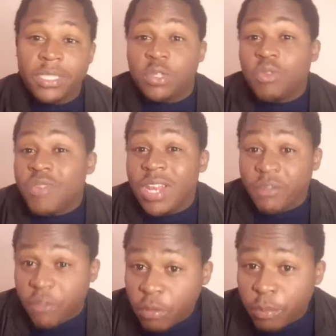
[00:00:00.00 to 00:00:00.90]
It's not really
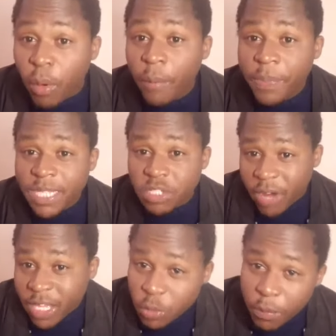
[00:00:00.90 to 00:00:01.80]
football. It's
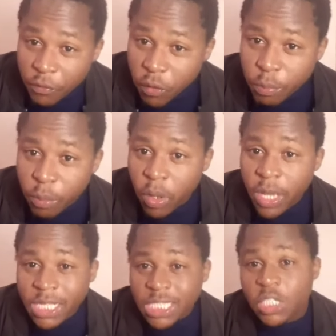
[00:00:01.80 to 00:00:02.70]
trying to be football,
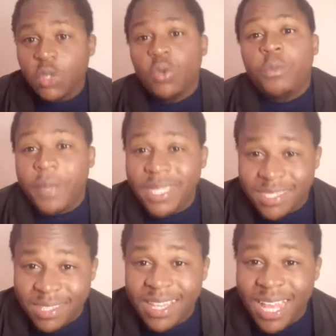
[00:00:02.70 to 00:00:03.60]
still being
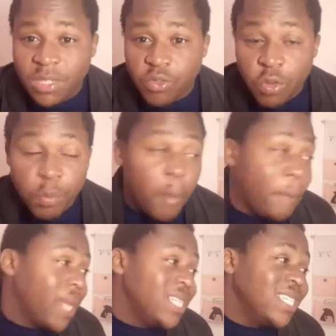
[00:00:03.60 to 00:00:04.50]
seen as
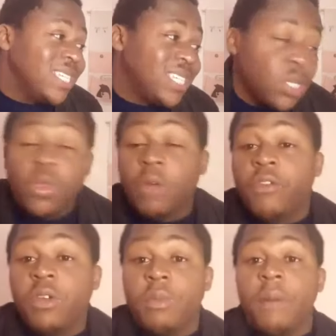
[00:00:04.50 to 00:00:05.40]
football, but it's still
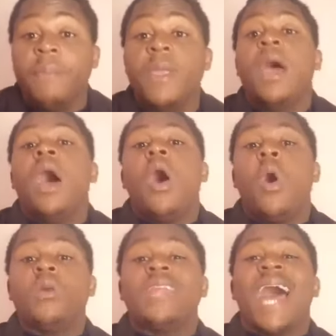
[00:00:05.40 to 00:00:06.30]
not football.
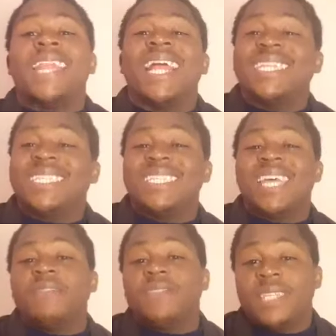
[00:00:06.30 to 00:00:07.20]
All the analysis
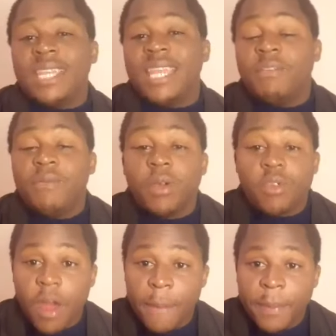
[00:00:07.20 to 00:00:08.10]
I've seen, they've been
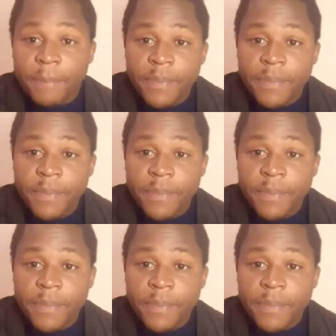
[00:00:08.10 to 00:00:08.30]
crap.